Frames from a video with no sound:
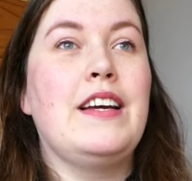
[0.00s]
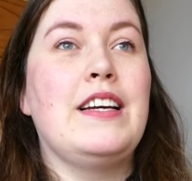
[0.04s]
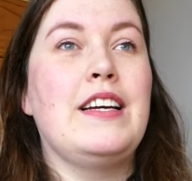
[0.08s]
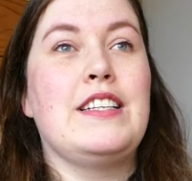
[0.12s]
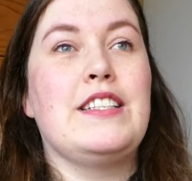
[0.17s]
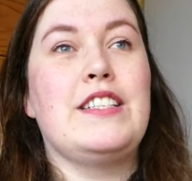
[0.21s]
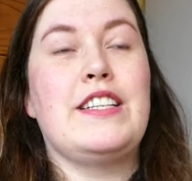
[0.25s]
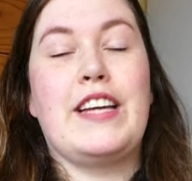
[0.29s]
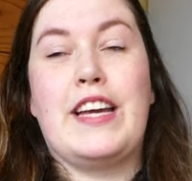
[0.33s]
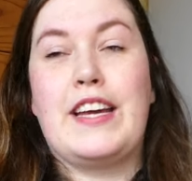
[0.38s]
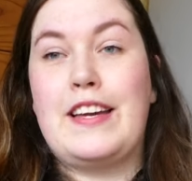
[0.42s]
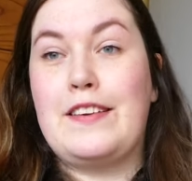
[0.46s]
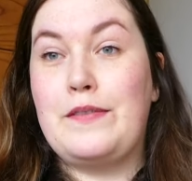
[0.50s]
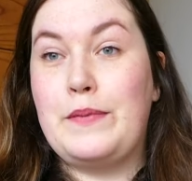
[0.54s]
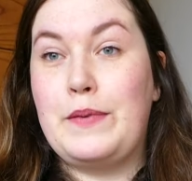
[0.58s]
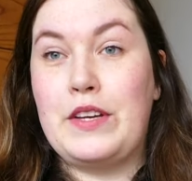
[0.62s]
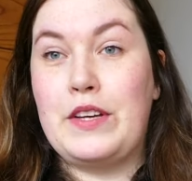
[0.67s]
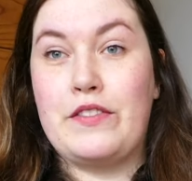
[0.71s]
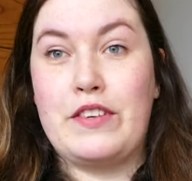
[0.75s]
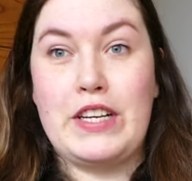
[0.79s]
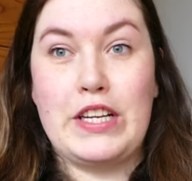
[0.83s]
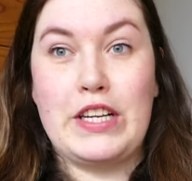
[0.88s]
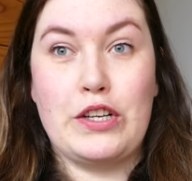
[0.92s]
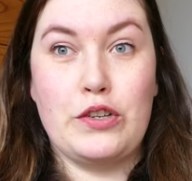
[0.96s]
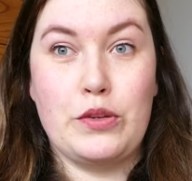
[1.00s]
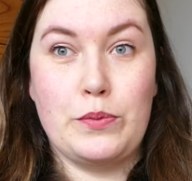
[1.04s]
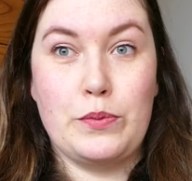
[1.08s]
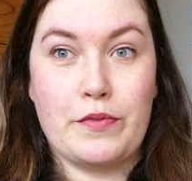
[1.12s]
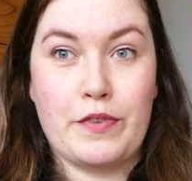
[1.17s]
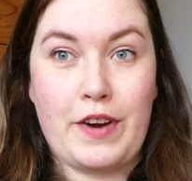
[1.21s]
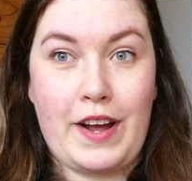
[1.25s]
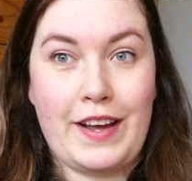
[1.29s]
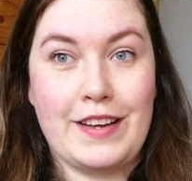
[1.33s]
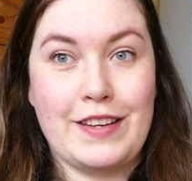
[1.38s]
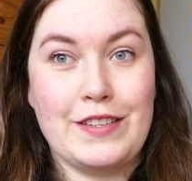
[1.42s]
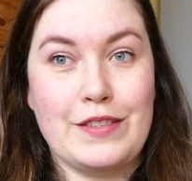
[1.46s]
she gave me a really good
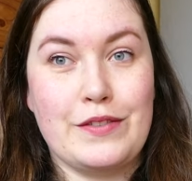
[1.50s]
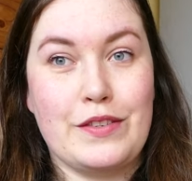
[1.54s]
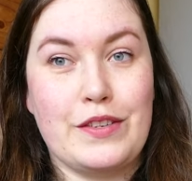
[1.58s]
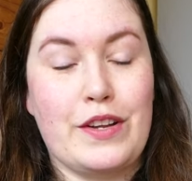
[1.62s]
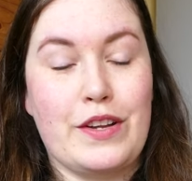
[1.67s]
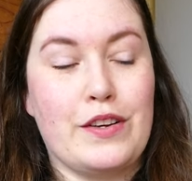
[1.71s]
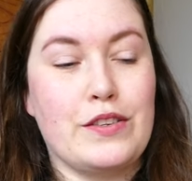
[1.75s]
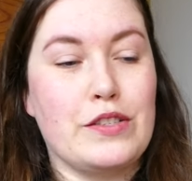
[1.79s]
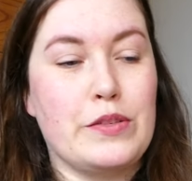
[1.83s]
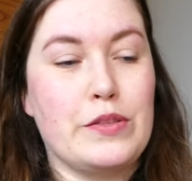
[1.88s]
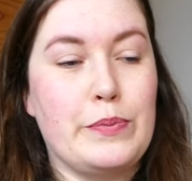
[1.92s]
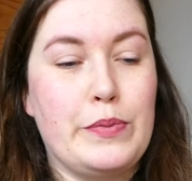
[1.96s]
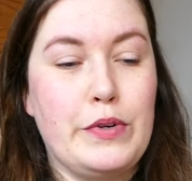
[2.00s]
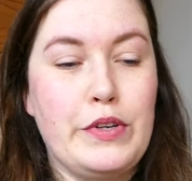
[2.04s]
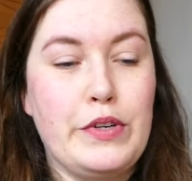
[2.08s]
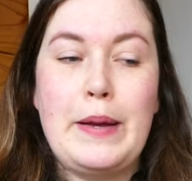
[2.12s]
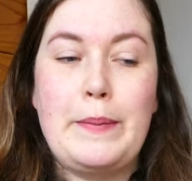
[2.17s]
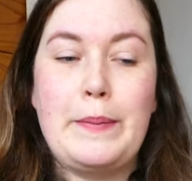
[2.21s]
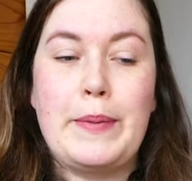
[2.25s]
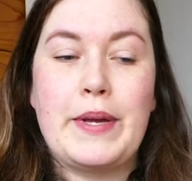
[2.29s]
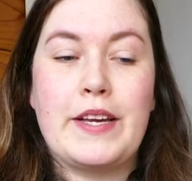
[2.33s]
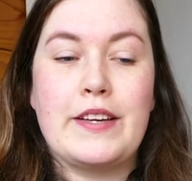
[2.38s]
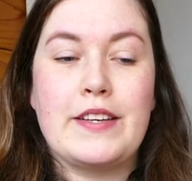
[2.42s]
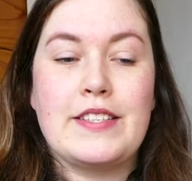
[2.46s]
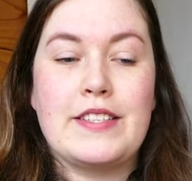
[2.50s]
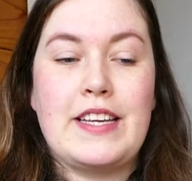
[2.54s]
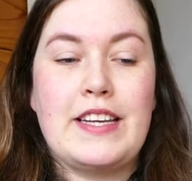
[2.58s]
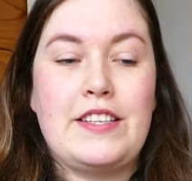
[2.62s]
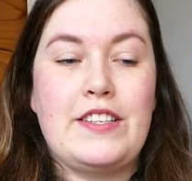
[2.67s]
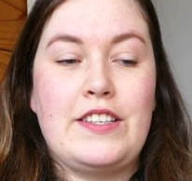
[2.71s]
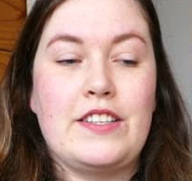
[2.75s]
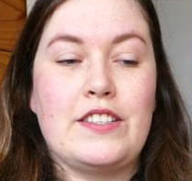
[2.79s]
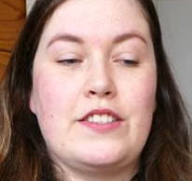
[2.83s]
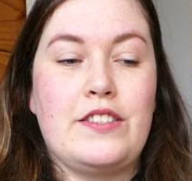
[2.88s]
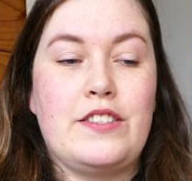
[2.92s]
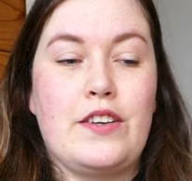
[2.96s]
price for those books because they
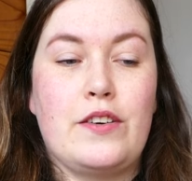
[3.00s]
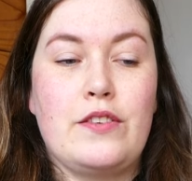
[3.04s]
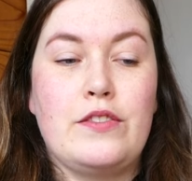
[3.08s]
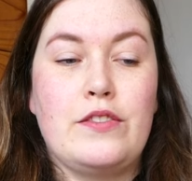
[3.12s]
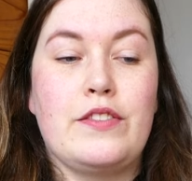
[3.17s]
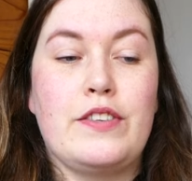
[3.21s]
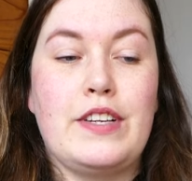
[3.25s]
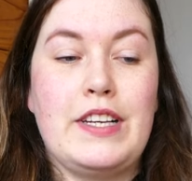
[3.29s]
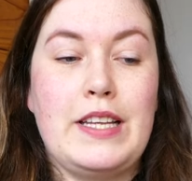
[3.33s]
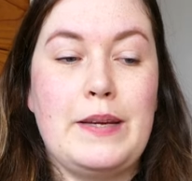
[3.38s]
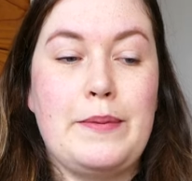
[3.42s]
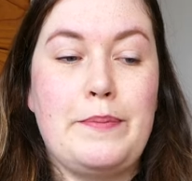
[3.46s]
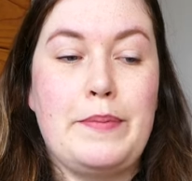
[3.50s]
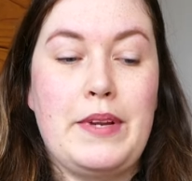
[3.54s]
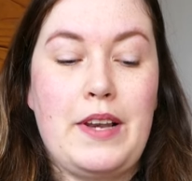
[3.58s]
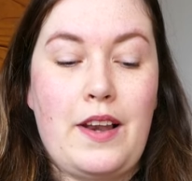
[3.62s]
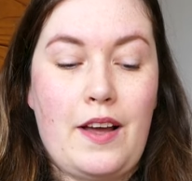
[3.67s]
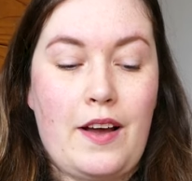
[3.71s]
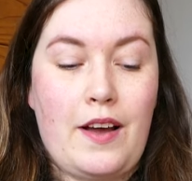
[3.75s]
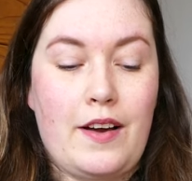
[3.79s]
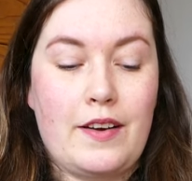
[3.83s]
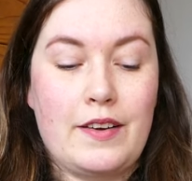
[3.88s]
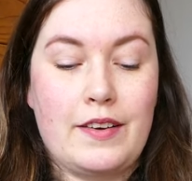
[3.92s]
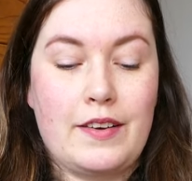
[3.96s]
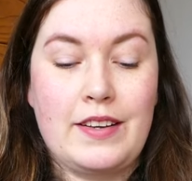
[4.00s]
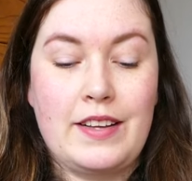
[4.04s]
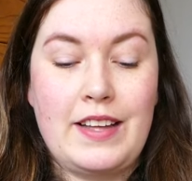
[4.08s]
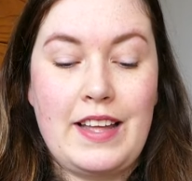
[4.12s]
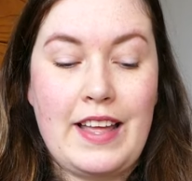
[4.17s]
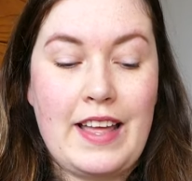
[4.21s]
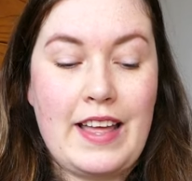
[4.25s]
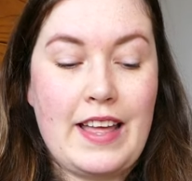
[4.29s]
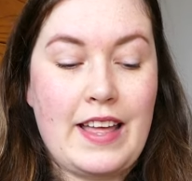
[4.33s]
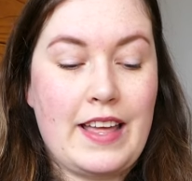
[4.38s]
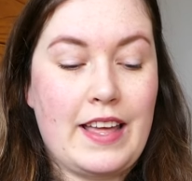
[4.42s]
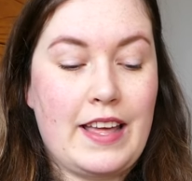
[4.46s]
just don't really belong
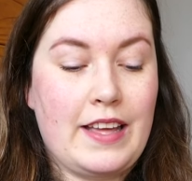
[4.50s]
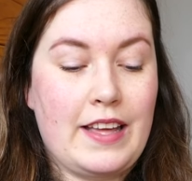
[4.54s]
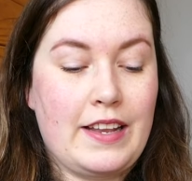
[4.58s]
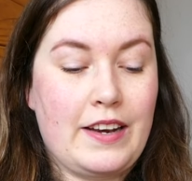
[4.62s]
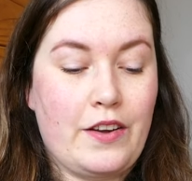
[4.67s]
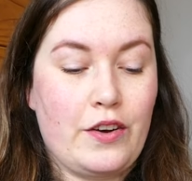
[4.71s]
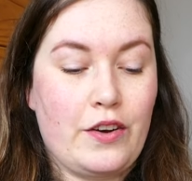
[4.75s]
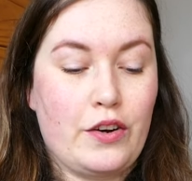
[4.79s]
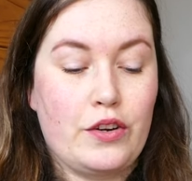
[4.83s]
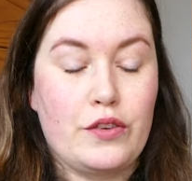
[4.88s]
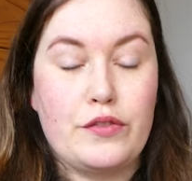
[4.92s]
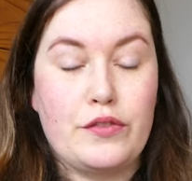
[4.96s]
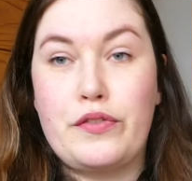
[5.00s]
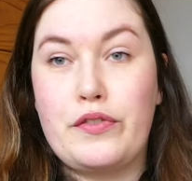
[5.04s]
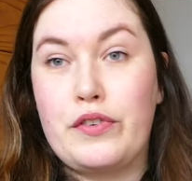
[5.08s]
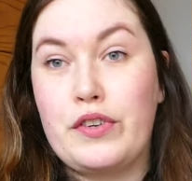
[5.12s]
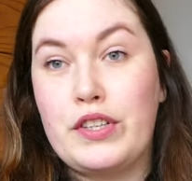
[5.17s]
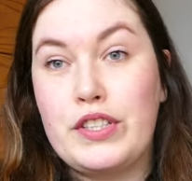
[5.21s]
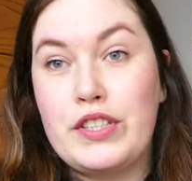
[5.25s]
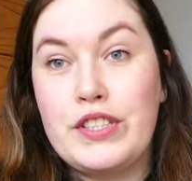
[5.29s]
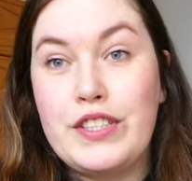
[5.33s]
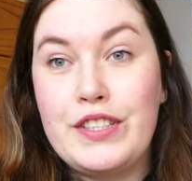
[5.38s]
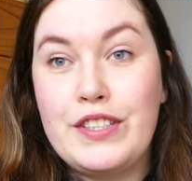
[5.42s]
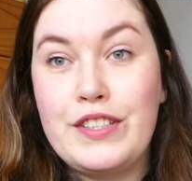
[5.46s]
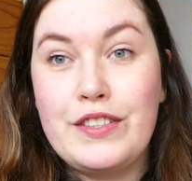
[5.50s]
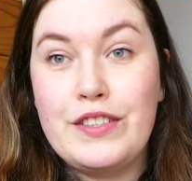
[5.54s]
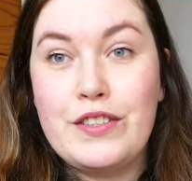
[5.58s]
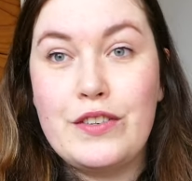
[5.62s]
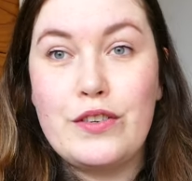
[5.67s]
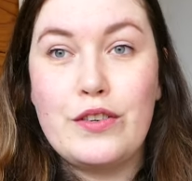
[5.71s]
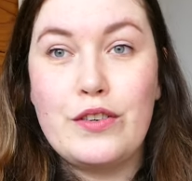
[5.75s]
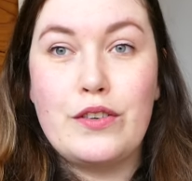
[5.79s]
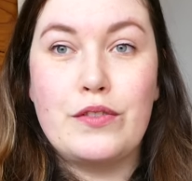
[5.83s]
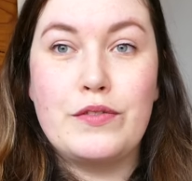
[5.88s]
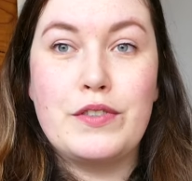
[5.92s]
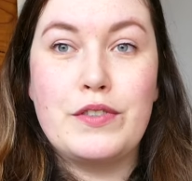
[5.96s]
in her version
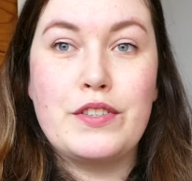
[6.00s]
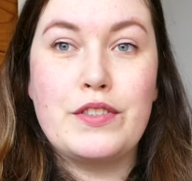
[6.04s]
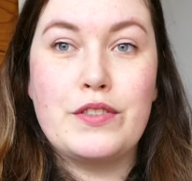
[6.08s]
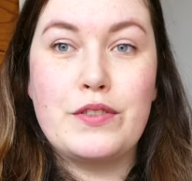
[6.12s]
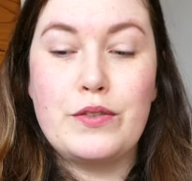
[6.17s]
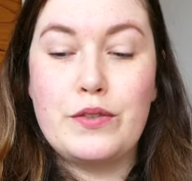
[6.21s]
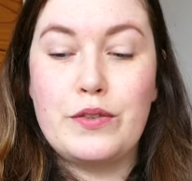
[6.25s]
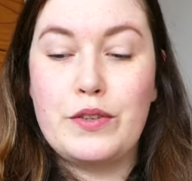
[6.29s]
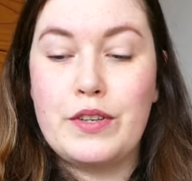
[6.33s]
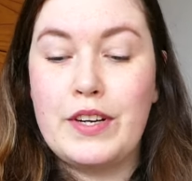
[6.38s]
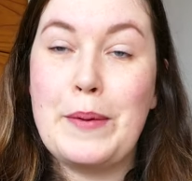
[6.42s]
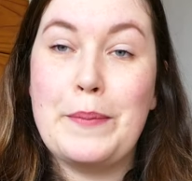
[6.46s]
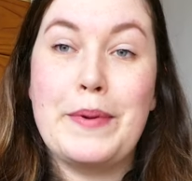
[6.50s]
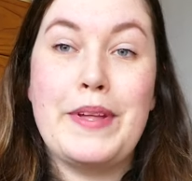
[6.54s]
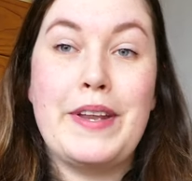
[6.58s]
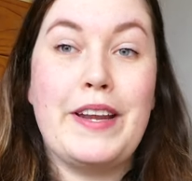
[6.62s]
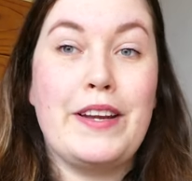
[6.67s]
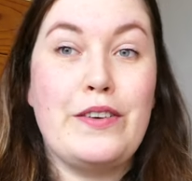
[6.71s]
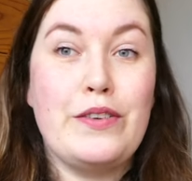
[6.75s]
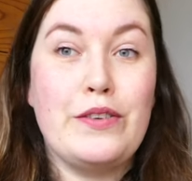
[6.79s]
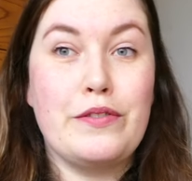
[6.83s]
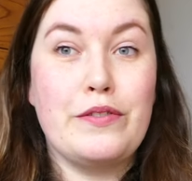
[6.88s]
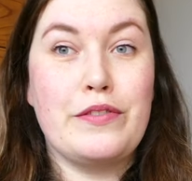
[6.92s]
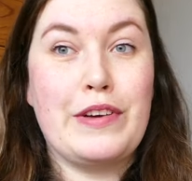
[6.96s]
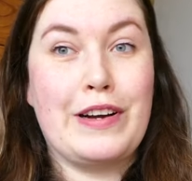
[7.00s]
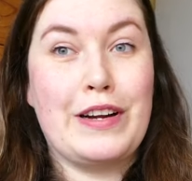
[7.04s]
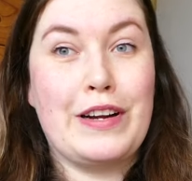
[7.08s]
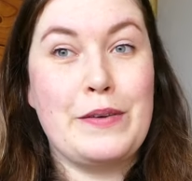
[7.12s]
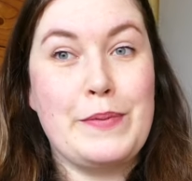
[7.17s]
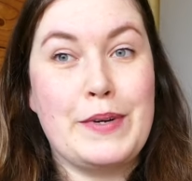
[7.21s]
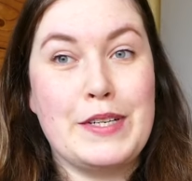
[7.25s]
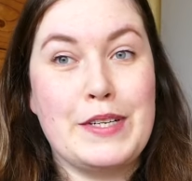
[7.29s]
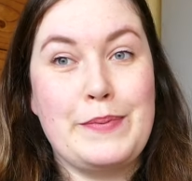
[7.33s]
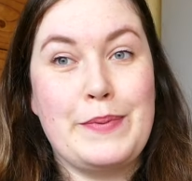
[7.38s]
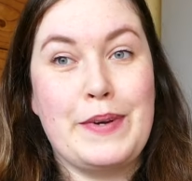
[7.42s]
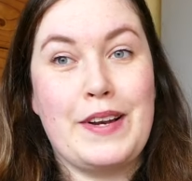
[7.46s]
of the store, but they do very
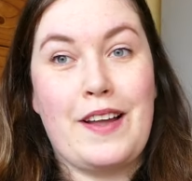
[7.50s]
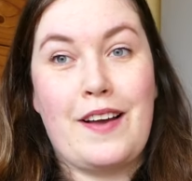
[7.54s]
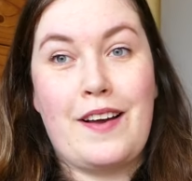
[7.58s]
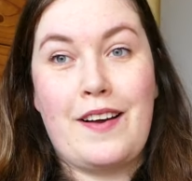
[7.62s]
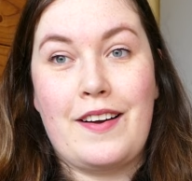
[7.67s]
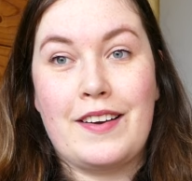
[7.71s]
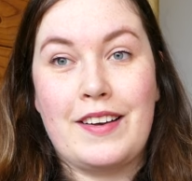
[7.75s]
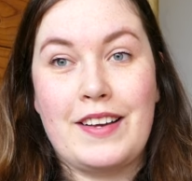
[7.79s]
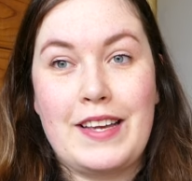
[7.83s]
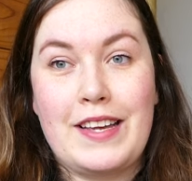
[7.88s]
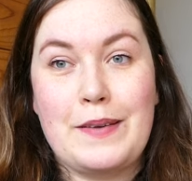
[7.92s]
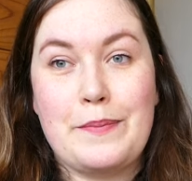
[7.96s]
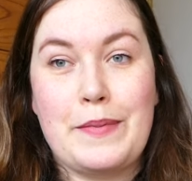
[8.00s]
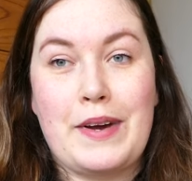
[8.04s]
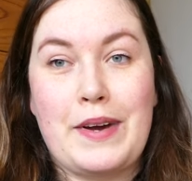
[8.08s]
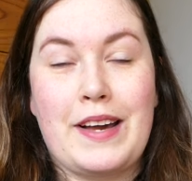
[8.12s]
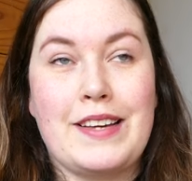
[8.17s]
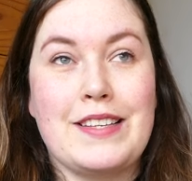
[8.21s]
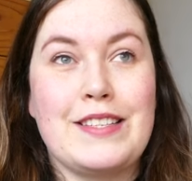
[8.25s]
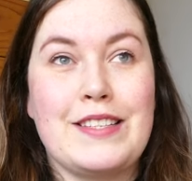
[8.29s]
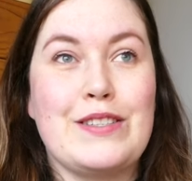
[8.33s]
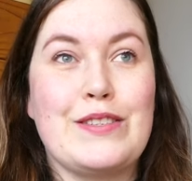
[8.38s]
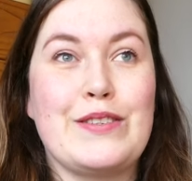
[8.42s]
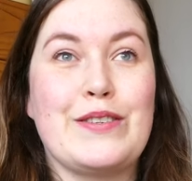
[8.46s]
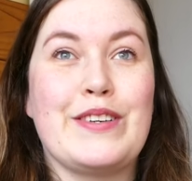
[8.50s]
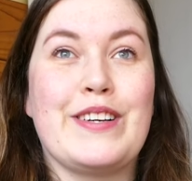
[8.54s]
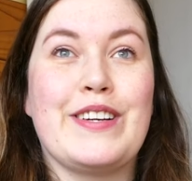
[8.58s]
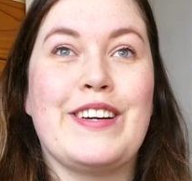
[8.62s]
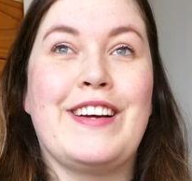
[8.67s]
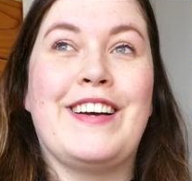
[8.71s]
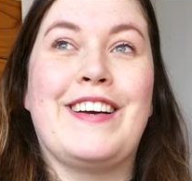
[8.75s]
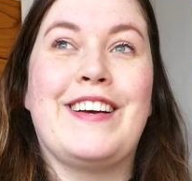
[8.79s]
much belong in my store.